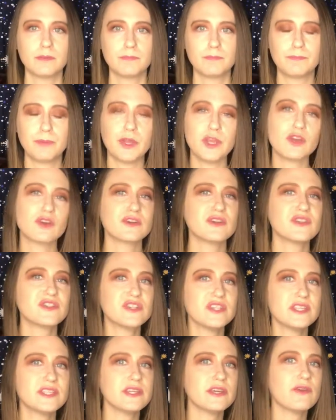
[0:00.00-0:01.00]
but your
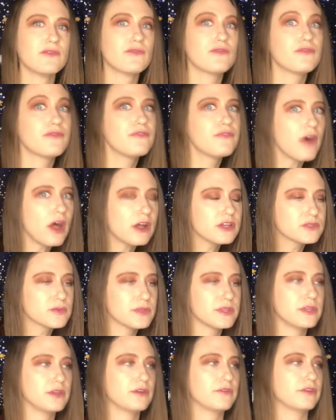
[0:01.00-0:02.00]
ascendant falls
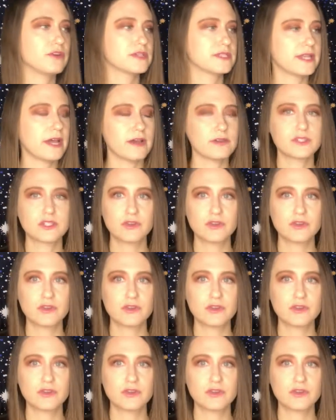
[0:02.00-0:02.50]
within your first house.